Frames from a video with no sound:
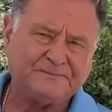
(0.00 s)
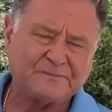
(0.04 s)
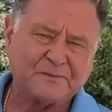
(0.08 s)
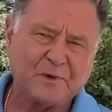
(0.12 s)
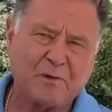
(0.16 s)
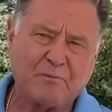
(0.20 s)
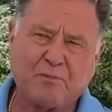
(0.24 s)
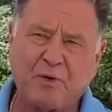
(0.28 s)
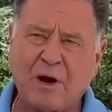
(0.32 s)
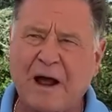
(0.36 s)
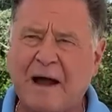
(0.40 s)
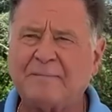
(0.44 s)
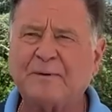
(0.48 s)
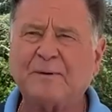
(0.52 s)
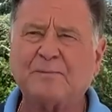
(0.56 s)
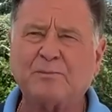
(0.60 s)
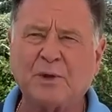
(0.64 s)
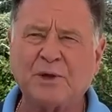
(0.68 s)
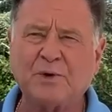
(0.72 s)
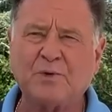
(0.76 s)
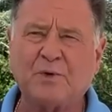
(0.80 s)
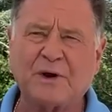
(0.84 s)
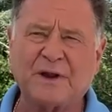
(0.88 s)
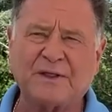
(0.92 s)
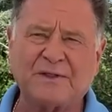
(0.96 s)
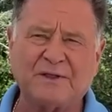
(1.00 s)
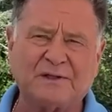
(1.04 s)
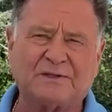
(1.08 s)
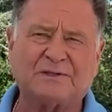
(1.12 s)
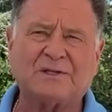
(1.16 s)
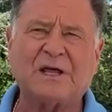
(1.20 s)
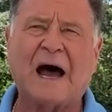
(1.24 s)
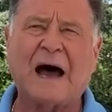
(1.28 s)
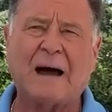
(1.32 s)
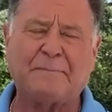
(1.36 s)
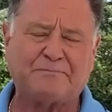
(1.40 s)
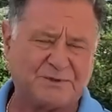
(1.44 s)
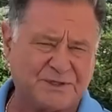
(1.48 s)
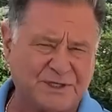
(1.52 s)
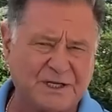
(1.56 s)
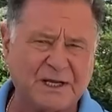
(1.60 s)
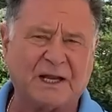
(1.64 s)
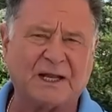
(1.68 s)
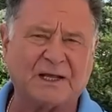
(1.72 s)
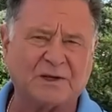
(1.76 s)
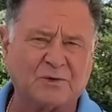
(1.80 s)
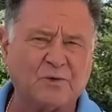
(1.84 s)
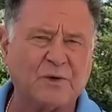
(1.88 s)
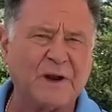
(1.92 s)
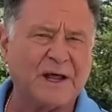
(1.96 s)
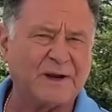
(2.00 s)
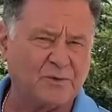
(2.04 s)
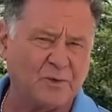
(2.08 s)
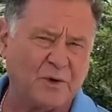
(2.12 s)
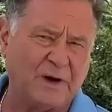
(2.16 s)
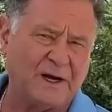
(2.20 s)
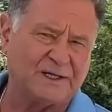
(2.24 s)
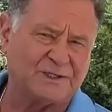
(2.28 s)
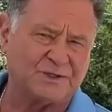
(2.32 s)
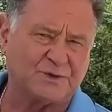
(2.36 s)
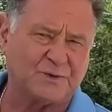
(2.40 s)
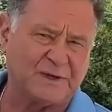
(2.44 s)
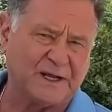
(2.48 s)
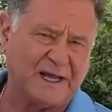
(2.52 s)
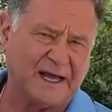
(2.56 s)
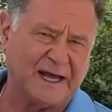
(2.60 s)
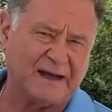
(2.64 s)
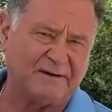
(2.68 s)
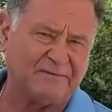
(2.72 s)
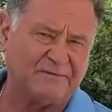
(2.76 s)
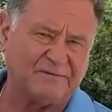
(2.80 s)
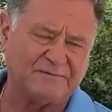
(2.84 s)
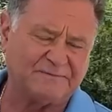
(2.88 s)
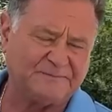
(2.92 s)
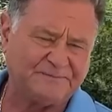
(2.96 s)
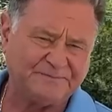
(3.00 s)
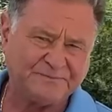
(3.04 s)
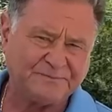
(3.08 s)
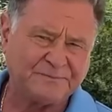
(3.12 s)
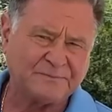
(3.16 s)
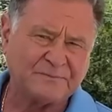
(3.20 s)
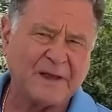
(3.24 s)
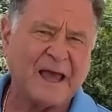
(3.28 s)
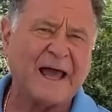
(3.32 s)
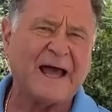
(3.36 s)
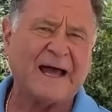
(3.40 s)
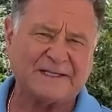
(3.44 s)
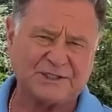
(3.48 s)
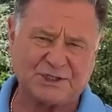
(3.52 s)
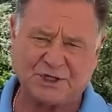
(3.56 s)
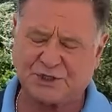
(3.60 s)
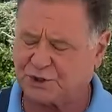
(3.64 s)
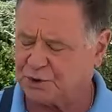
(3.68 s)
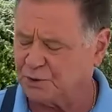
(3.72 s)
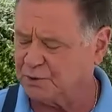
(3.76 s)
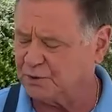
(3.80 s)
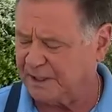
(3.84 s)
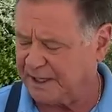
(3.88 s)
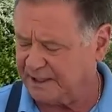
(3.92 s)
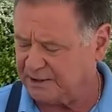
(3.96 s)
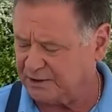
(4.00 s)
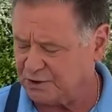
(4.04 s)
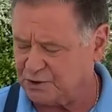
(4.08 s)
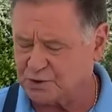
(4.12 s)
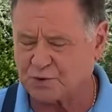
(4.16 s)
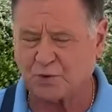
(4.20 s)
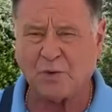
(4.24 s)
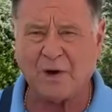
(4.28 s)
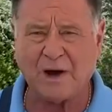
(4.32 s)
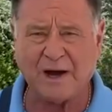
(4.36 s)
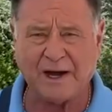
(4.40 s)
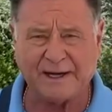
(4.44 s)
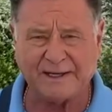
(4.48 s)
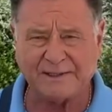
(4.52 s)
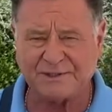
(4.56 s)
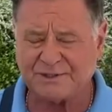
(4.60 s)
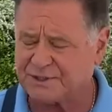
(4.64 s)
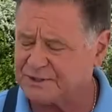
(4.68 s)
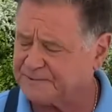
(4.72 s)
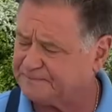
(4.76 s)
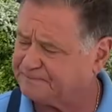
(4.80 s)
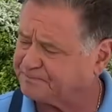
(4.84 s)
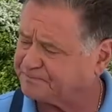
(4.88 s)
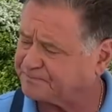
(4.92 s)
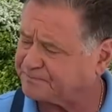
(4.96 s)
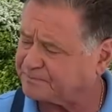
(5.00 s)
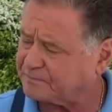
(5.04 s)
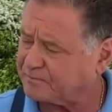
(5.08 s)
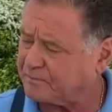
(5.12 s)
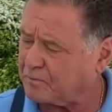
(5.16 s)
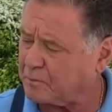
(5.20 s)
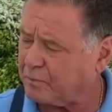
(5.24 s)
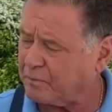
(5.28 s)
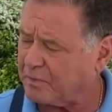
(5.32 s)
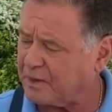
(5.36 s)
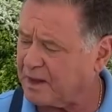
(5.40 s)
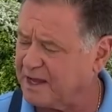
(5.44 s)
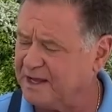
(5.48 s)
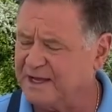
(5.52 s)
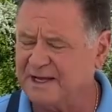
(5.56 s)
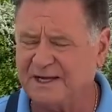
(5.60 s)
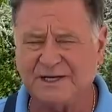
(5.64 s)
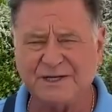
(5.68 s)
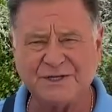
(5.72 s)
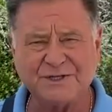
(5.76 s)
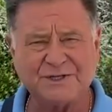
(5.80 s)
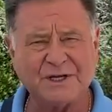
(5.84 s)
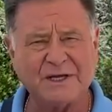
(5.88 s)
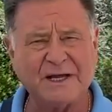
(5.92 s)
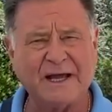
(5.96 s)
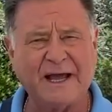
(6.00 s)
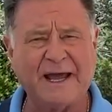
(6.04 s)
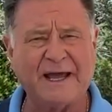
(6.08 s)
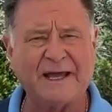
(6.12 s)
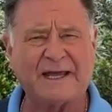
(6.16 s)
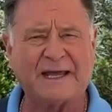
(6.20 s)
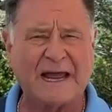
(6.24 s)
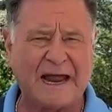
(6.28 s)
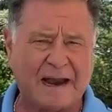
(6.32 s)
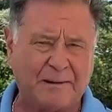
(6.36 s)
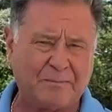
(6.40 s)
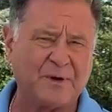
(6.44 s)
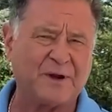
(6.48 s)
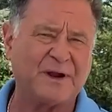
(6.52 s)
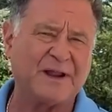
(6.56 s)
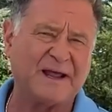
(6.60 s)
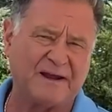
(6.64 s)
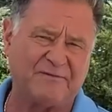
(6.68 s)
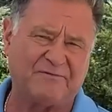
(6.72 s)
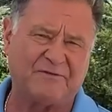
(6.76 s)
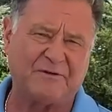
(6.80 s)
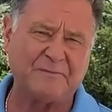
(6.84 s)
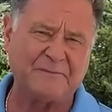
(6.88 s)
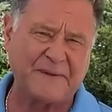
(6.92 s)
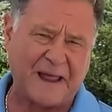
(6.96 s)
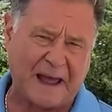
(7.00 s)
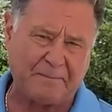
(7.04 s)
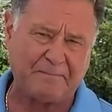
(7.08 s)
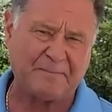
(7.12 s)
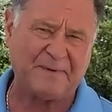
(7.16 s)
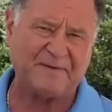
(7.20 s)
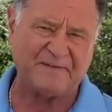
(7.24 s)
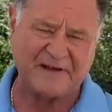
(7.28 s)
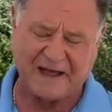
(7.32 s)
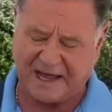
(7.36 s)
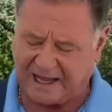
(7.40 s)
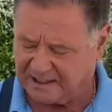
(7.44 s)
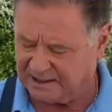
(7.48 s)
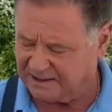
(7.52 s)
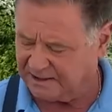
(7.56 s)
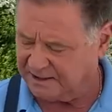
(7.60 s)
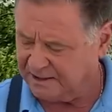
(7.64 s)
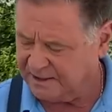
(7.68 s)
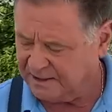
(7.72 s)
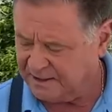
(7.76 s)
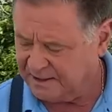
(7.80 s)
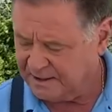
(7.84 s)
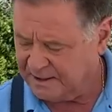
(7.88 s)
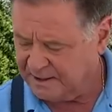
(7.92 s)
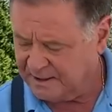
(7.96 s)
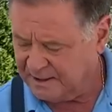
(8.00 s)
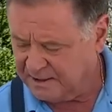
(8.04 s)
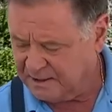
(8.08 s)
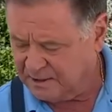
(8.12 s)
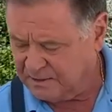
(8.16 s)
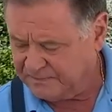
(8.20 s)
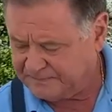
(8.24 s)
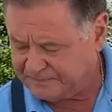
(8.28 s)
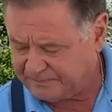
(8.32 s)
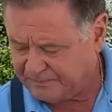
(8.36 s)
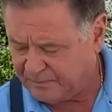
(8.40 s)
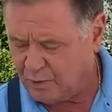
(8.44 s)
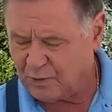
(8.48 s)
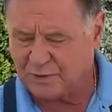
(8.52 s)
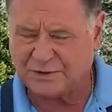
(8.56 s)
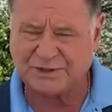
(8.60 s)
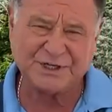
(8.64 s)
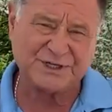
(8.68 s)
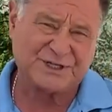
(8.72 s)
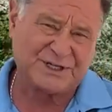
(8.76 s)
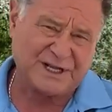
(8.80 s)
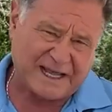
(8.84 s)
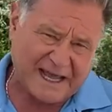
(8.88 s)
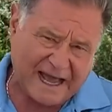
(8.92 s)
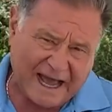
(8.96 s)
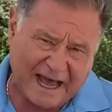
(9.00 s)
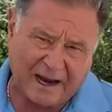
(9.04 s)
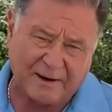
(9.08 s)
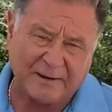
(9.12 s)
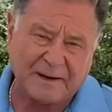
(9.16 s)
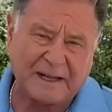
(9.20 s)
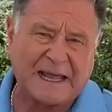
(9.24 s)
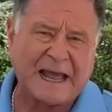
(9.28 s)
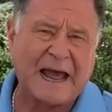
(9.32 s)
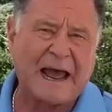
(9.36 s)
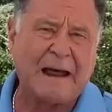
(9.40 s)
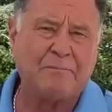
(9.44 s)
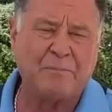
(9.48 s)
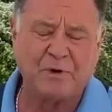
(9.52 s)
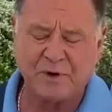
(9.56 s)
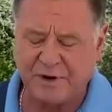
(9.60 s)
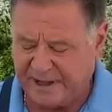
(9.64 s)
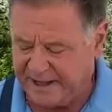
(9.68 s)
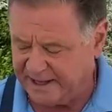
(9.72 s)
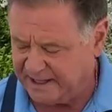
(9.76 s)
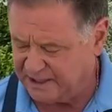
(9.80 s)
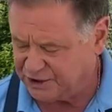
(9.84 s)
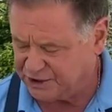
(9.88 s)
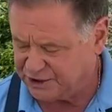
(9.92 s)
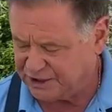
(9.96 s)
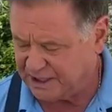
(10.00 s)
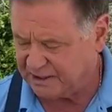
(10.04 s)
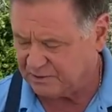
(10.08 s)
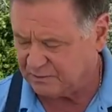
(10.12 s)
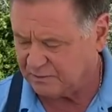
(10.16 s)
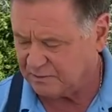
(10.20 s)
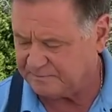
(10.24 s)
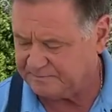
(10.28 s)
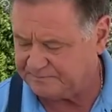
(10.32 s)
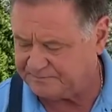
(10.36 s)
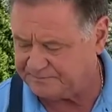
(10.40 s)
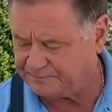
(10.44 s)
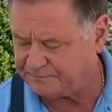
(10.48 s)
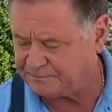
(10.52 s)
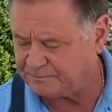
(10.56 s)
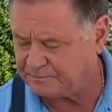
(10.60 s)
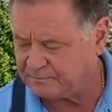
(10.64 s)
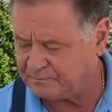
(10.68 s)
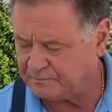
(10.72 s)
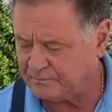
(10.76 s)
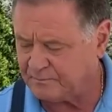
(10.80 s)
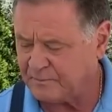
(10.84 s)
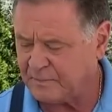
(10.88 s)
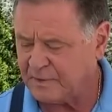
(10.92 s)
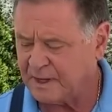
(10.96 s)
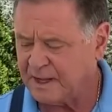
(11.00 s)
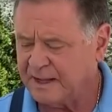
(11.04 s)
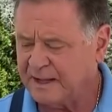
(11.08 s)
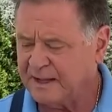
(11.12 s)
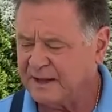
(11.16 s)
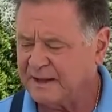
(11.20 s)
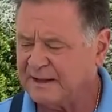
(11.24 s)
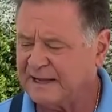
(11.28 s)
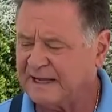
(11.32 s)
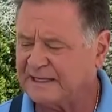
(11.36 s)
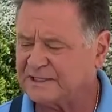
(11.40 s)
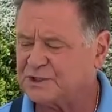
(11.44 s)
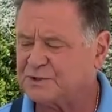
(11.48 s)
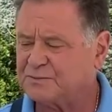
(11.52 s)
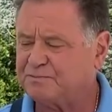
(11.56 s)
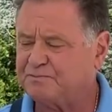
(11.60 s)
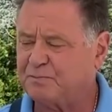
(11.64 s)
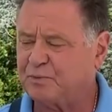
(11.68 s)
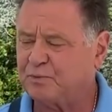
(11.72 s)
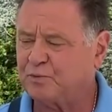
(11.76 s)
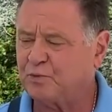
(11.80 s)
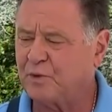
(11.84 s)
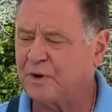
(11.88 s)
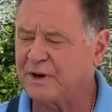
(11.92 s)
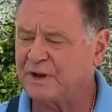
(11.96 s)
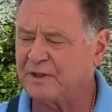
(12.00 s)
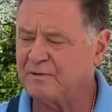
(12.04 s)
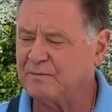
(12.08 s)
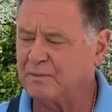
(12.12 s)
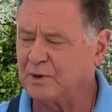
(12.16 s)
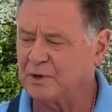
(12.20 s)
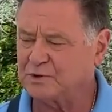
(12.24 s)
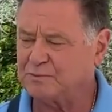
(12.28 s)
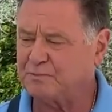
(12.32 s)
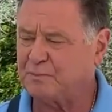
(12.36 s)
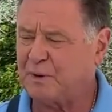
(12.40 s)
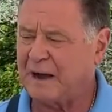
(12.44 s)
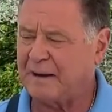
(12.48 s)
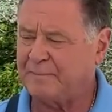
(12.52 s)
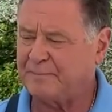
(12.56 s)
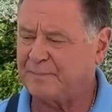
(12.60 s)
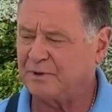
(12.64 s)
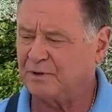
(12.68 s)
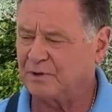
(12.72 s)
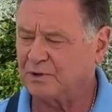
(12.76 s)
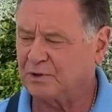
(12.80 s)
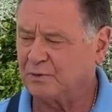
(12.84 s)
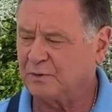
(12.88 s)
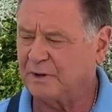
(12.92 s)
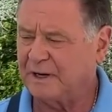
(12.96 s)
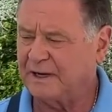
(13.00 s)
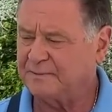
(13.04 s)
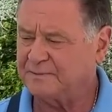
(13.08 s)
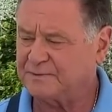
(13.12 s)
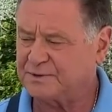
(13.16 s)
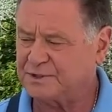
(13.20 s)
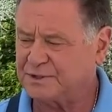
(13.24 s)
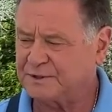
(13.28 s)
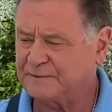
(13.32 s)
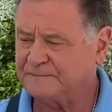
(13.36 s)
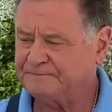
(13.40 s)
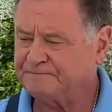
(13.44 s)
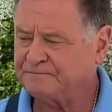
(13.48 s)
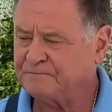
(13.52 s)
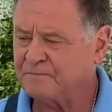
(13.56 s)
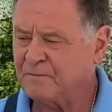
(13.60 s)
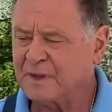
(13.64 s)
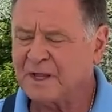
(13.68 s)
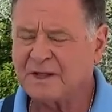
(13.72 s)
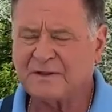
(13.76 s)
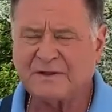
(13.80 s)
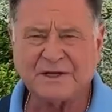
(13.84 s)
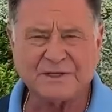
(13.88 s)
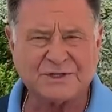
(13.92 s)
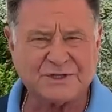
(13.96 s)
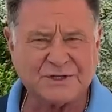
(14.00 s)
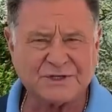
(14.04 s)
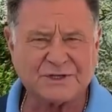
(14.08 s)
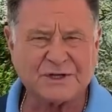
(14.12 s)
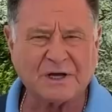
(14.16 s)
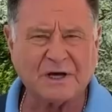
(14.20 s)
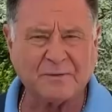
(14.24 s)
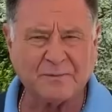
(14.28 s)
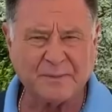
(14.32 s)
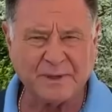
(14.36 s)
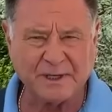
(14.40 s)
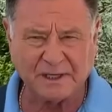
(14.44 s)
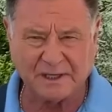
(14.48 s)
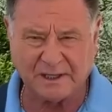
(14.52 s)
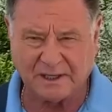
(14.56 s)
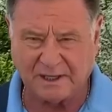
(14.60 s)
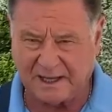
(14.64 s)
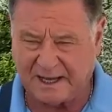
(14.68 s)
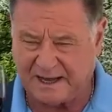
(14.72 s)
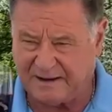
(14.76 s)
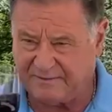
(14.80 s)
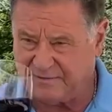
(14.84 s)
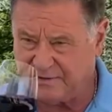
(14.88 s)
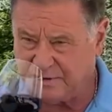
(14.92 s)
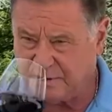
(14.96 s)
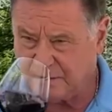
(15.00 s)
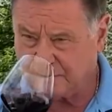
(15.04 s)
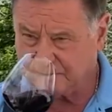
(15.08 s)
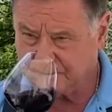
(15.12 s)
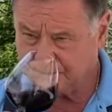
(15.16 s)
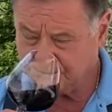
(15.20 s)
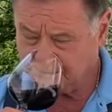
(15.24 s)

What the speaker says: probably one of the top-selling red wines we have at Stu Leonard's Wines, is a Cabernet from Napa Valley, or just a Cabernet in general. That's one of the most popular grapes. This is going to be a little heavier,